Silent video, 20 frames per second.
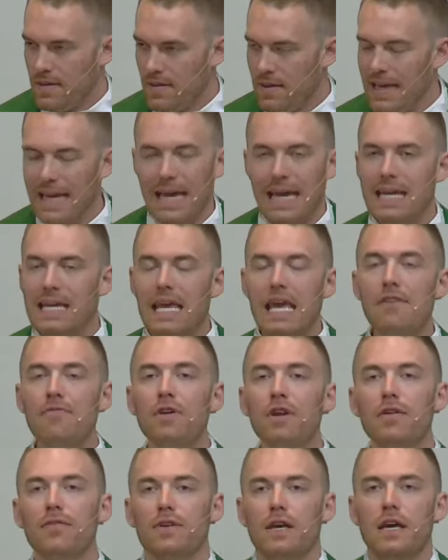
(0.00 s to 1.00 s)
And
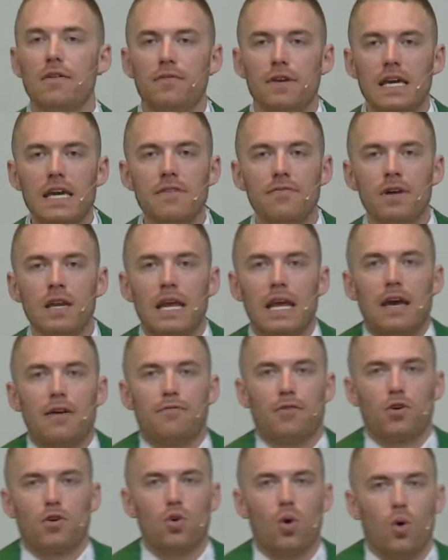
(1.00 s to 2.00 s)
even
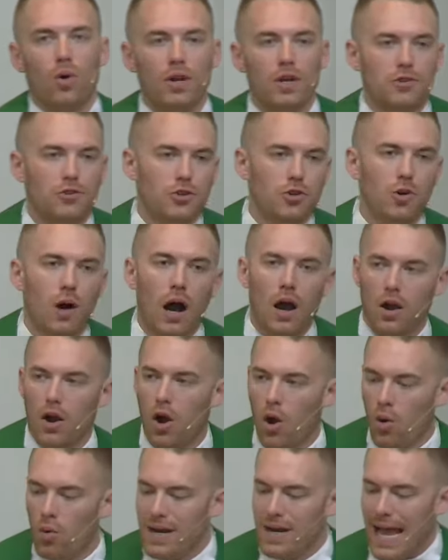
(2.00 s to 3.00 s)
if, according to our
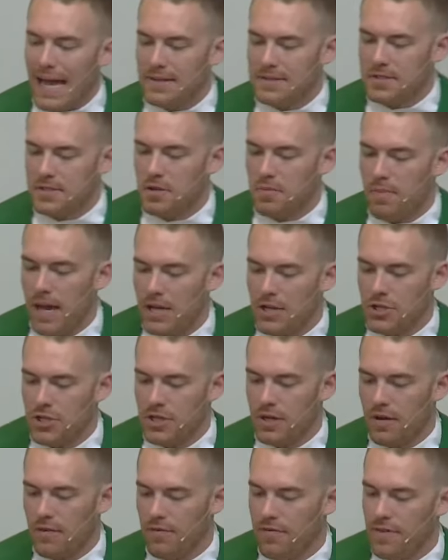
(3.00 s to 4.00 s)
own
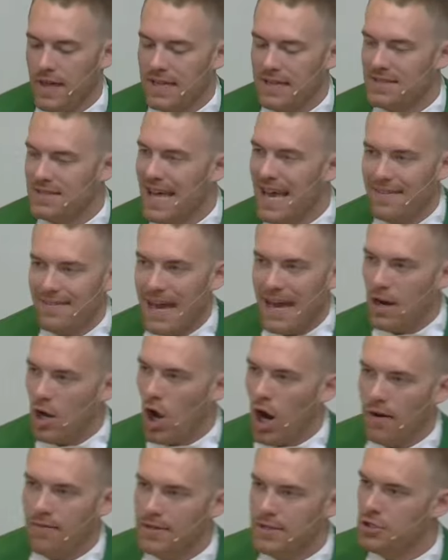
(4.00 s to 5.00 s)
estimation of things, that
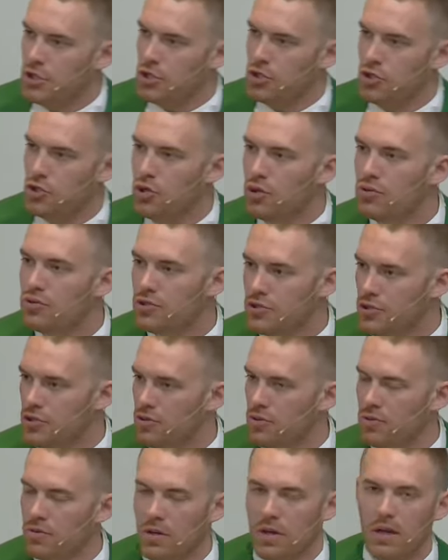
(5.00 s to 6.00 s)
harvest is too
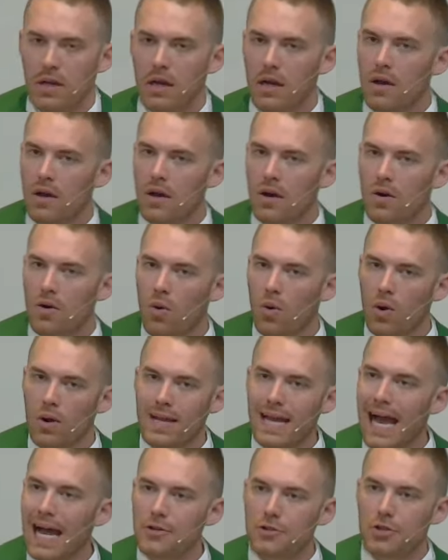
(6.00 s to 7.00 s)
soon, or
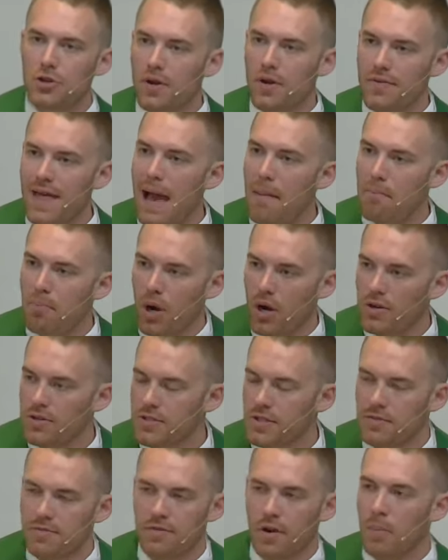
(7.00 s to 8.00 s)
God took that
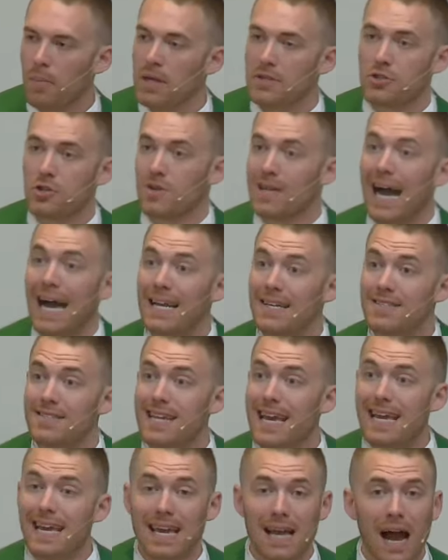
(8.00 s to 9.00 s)
person from us, or God is
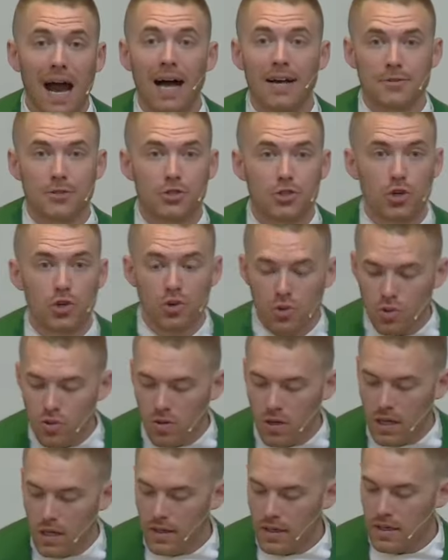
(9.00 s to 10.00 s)
taking us
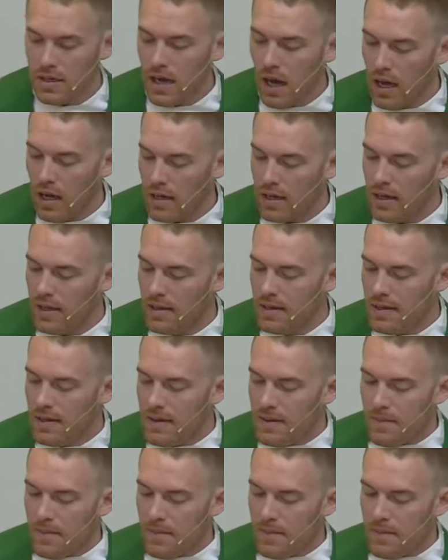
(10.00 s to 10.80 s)
too young,